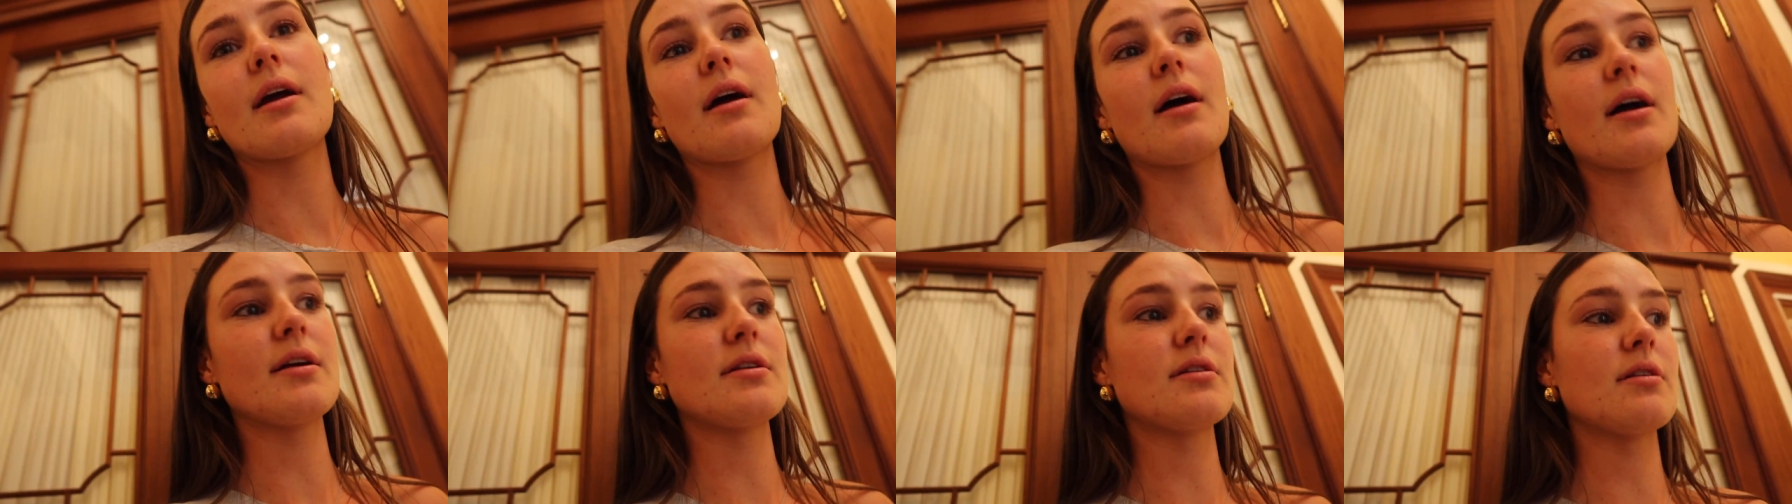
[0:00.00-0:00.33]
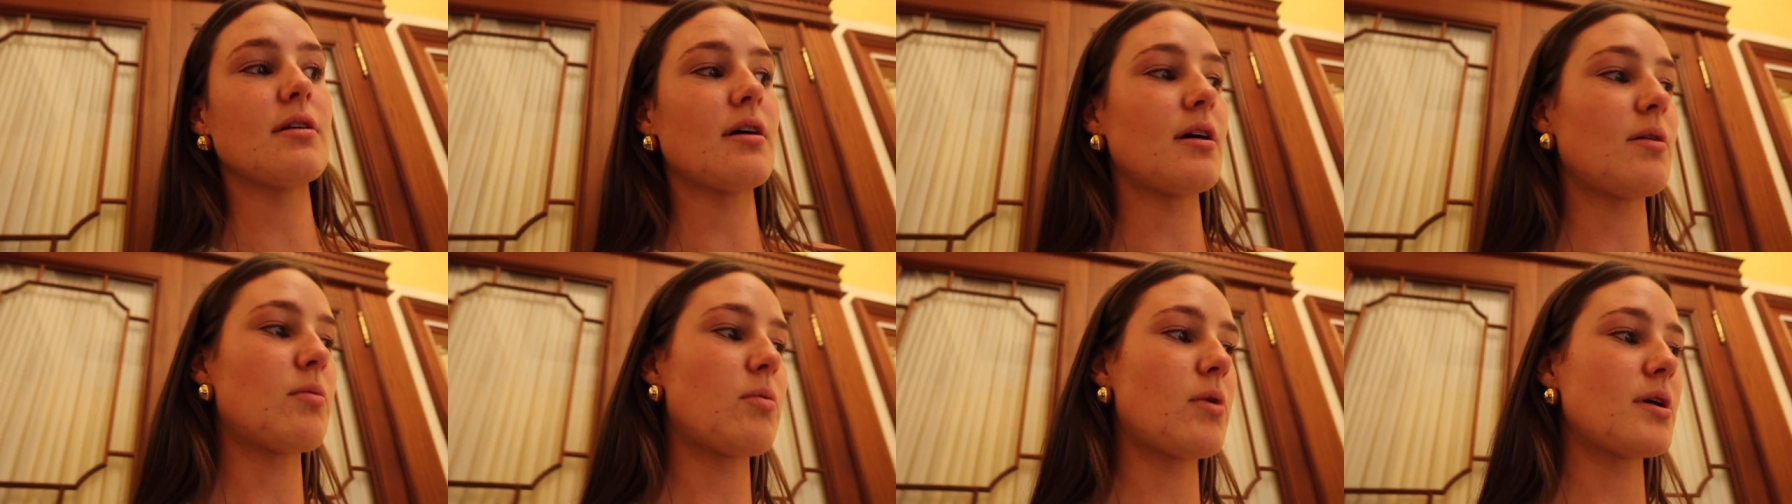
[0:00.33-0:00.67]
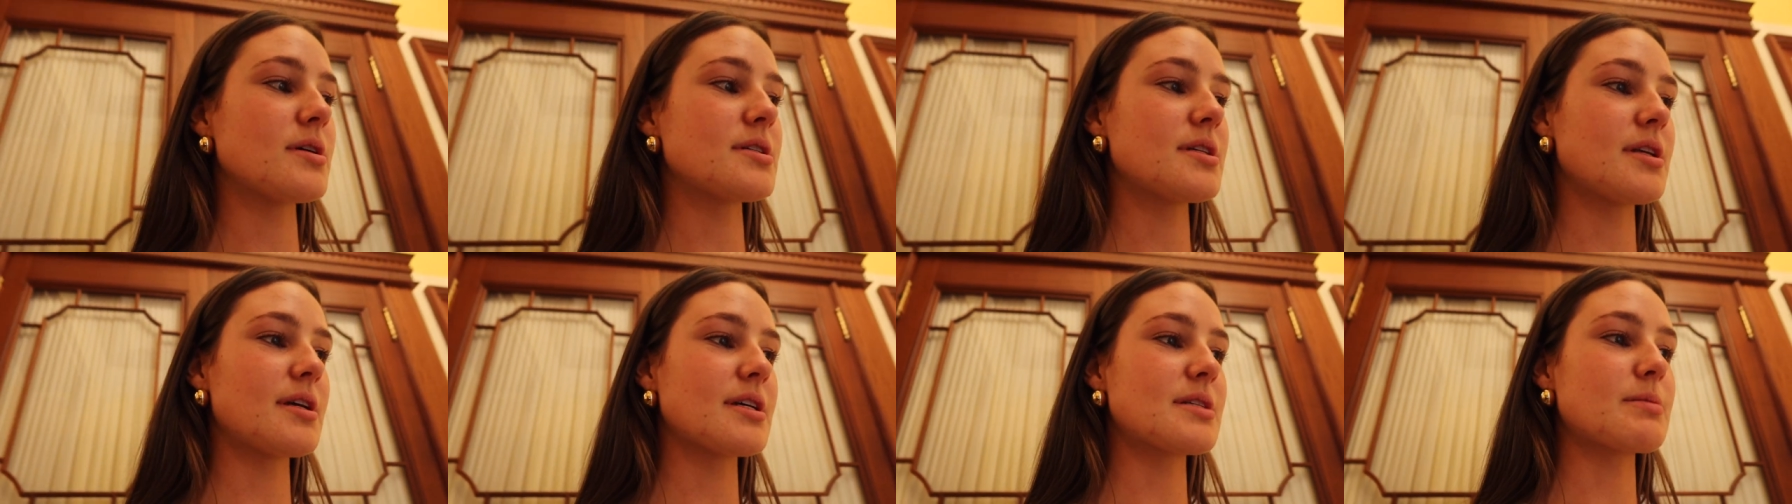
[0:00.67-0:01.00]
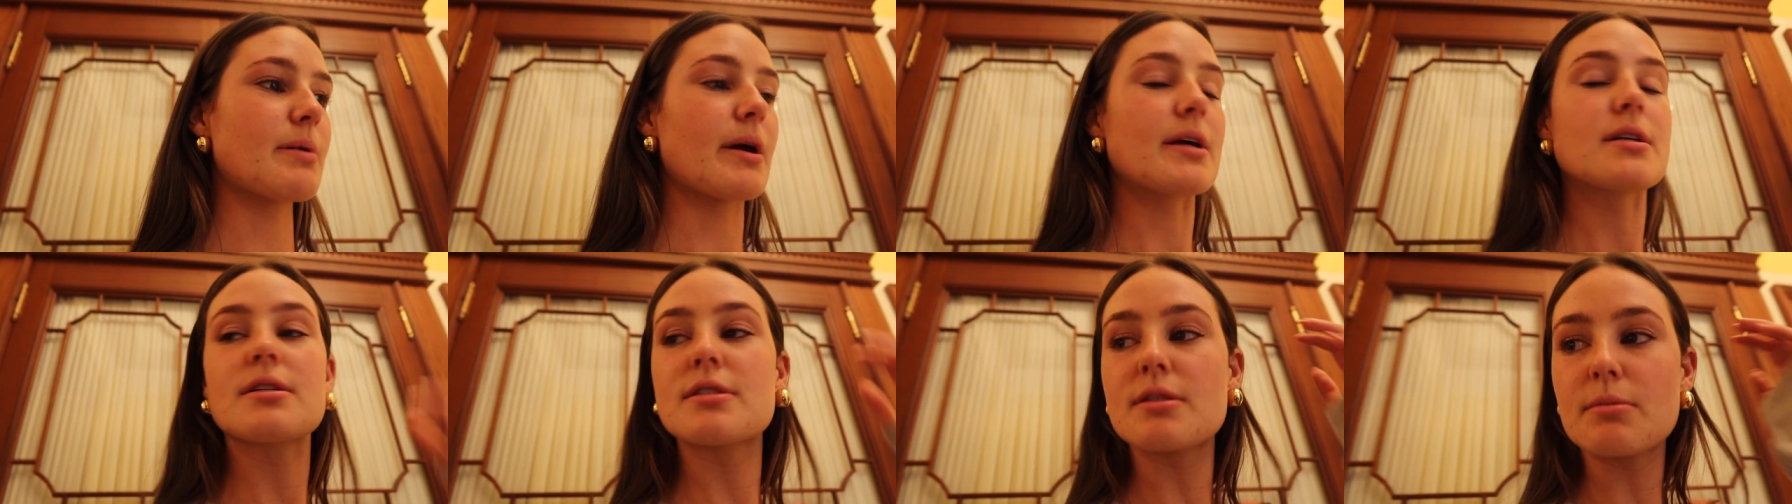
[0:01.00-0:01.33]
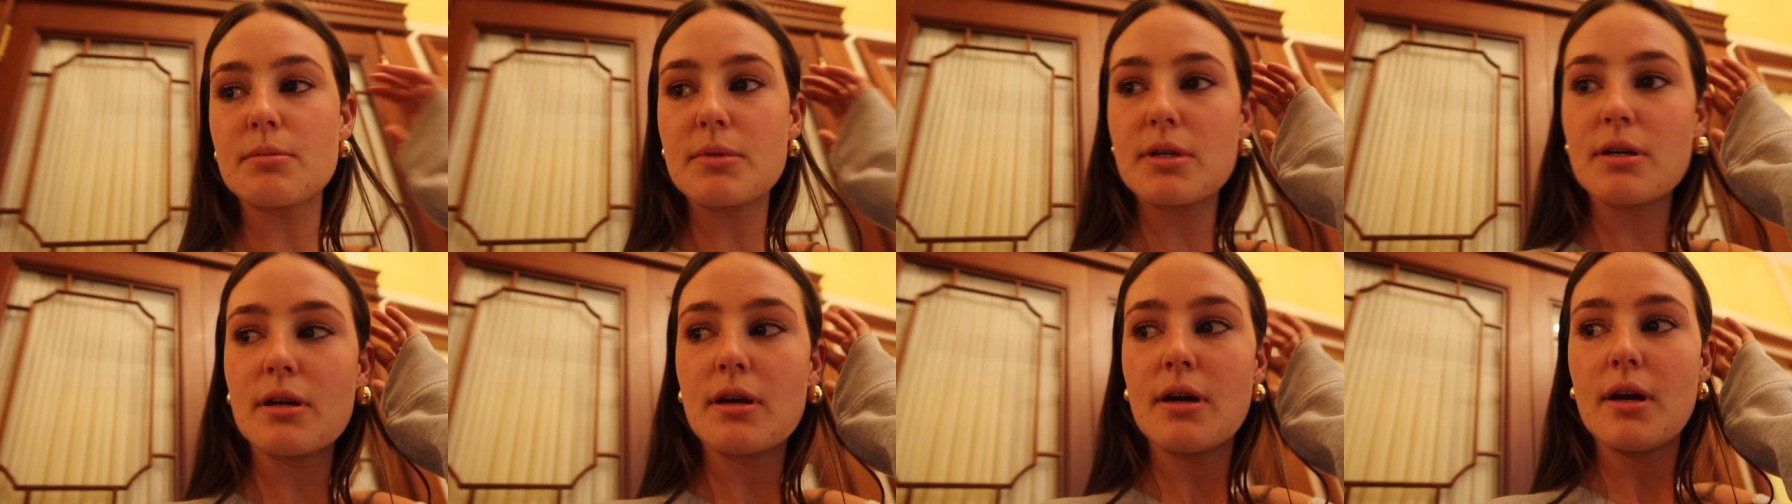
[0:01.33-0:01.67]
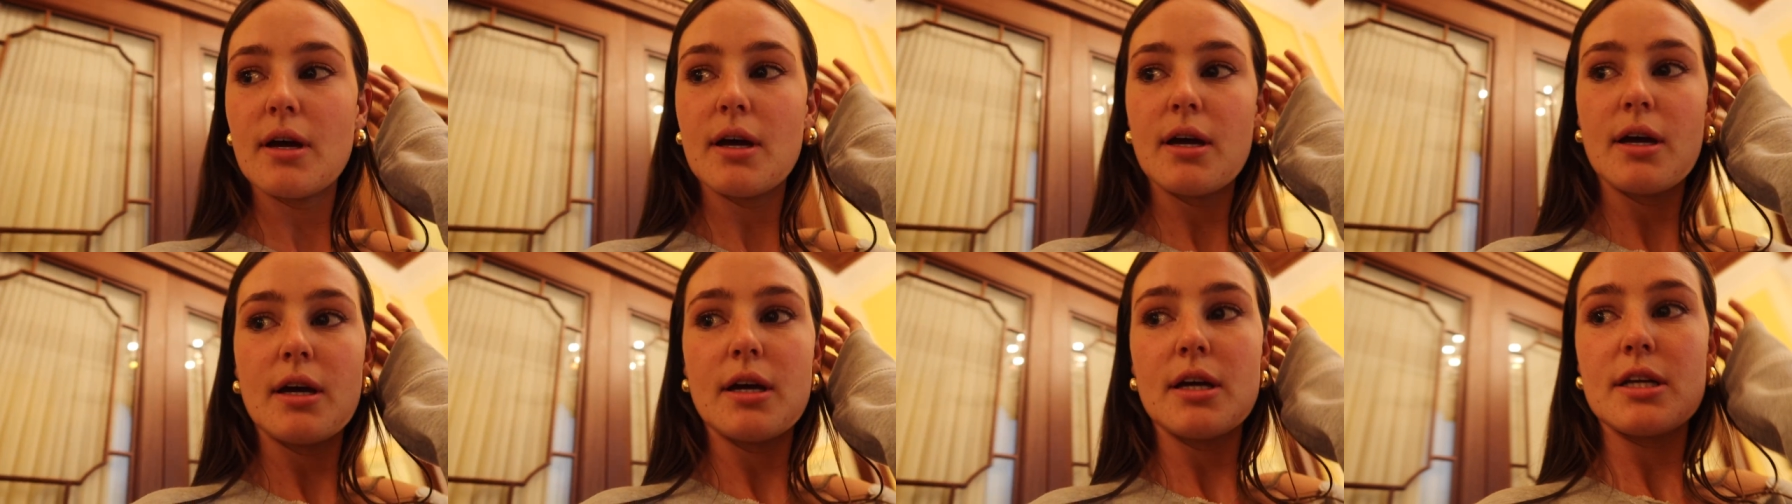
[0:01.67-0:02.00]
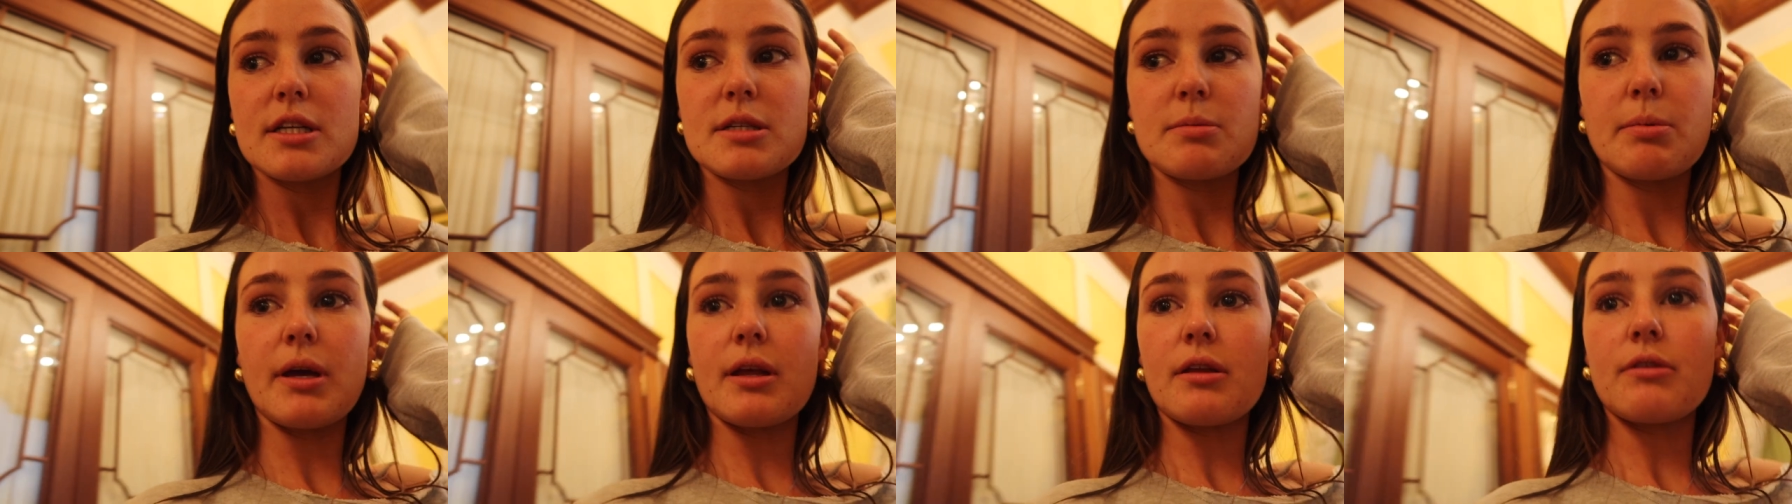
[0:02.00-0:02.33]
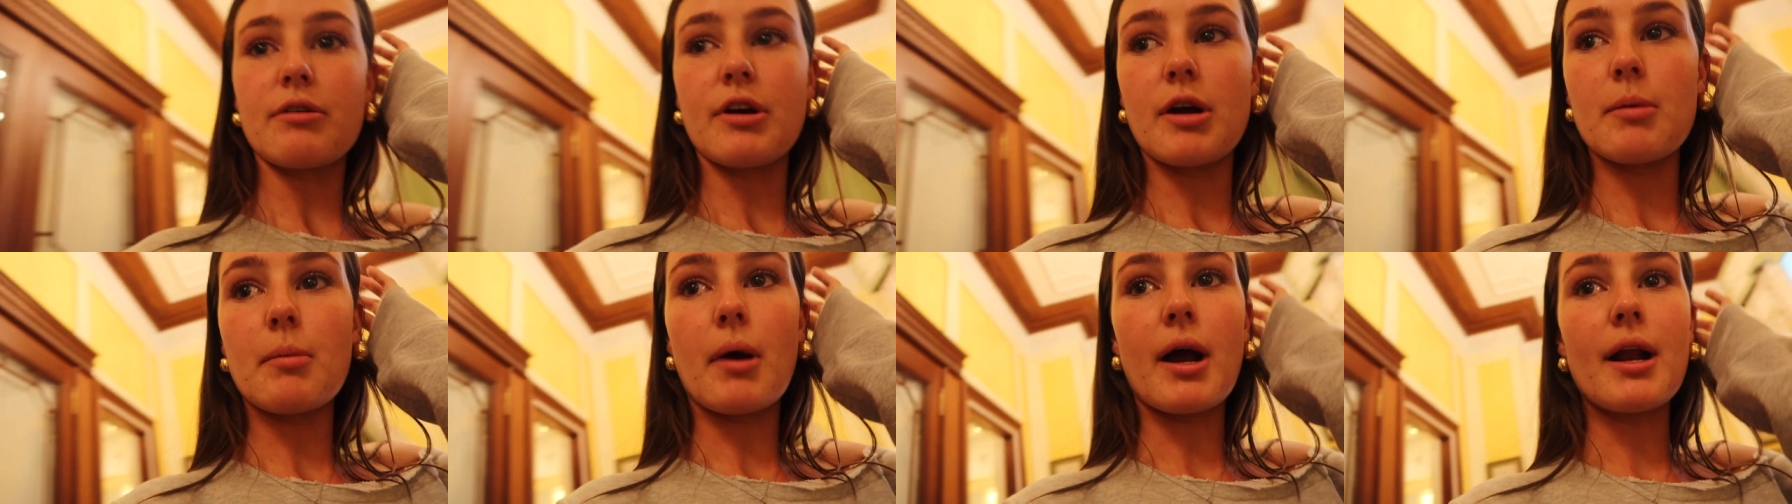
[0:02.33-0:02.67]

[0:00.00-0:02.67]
I, I wasn't expecting someone to be in the room.